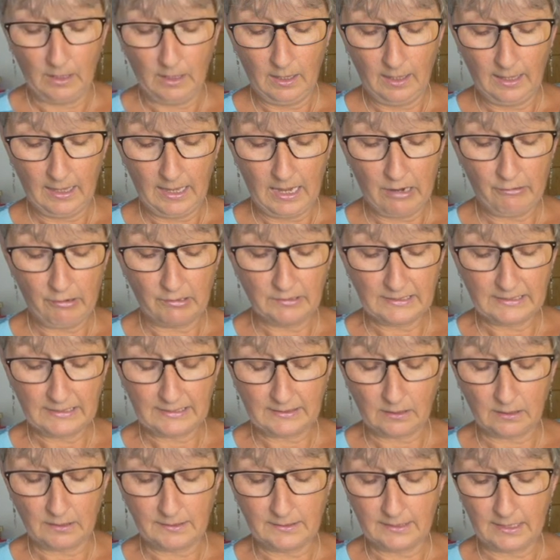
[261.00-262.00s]
Here I
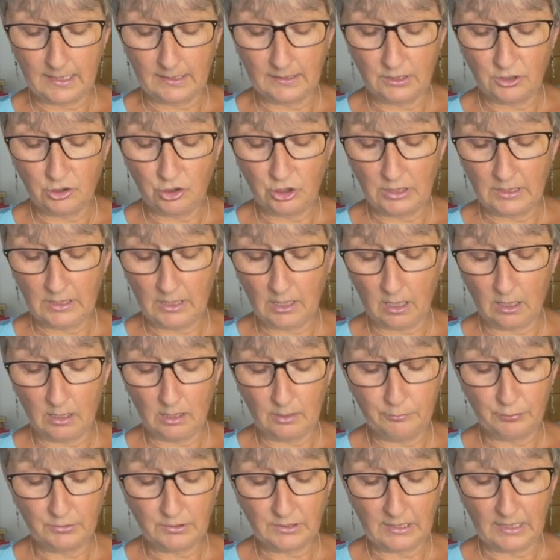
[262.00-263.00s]
discuss energy,
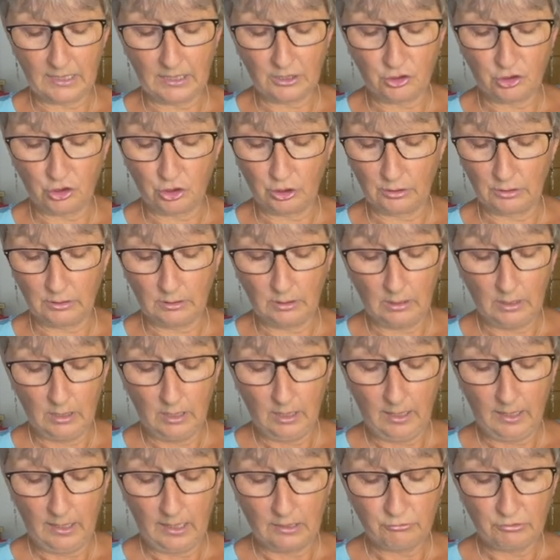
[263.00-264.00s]
colour, protection,
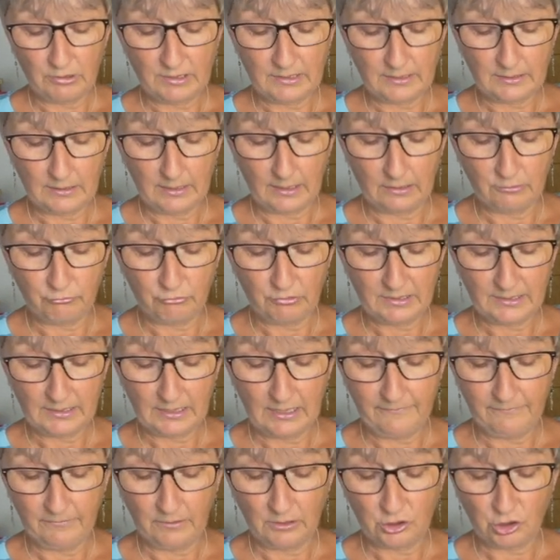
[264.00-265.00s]
and
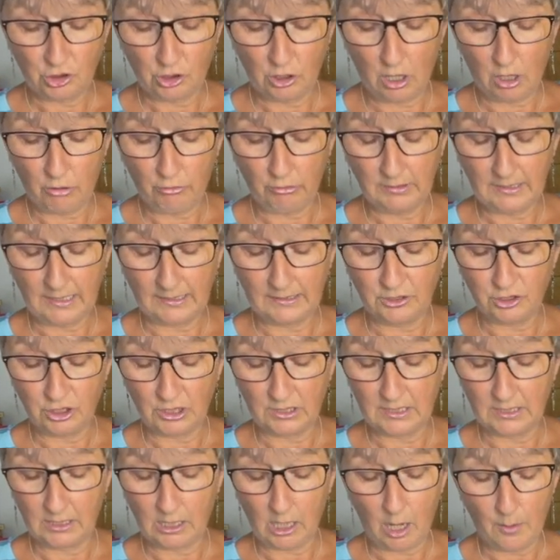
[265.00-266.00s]
receiving a chakra and
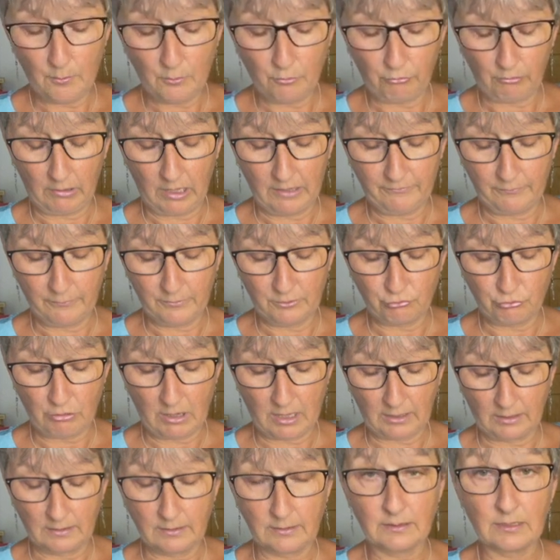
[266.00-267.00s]
energetic upgrade from the
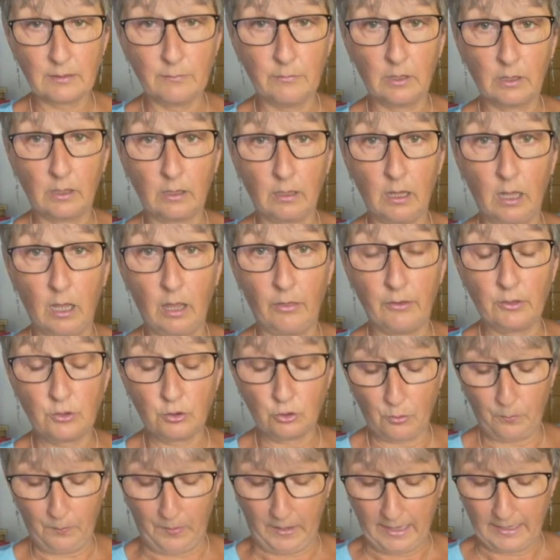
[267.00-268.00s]
dragons, among other
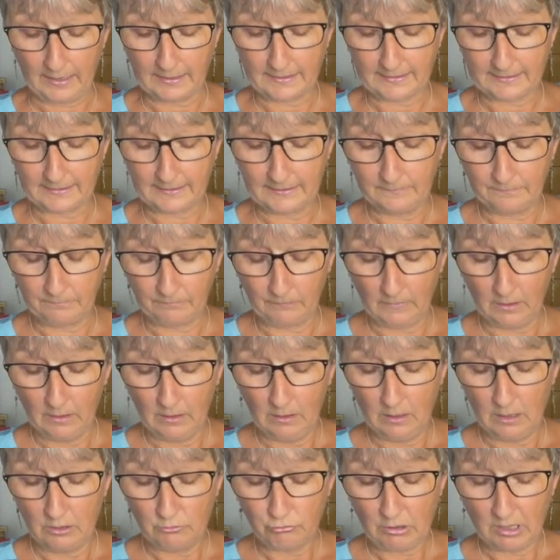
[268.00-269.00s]
topics.
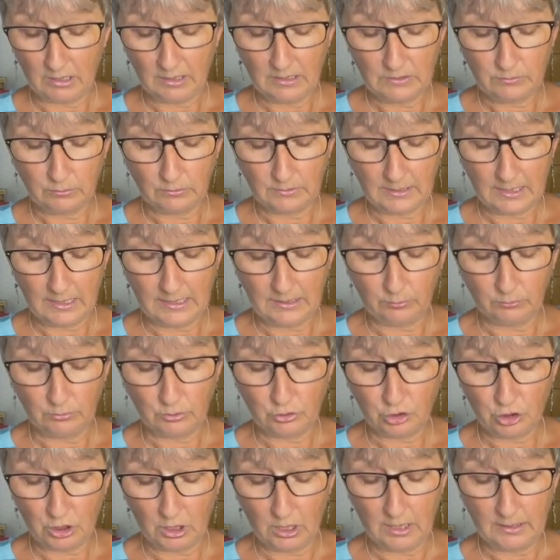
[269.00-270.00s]
Dragons will take you on
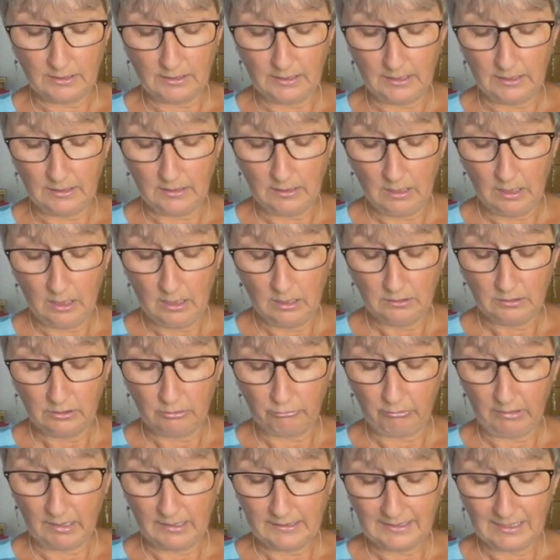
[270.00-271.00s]
a journey to the
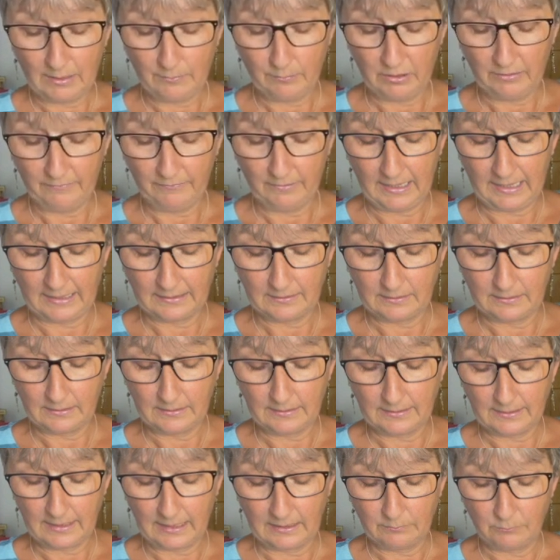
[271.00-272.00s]
Great Temple of
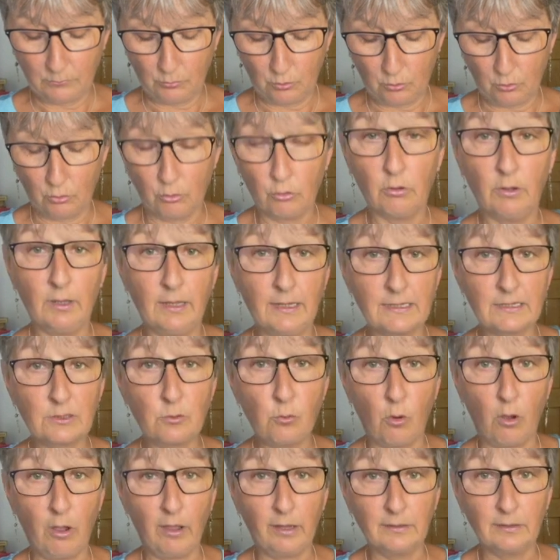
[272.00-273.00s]
Atlantis and more. It's
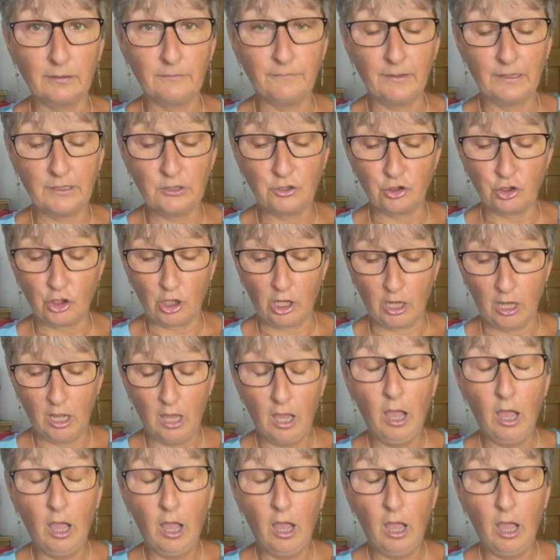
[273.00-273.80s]
quite an adventure.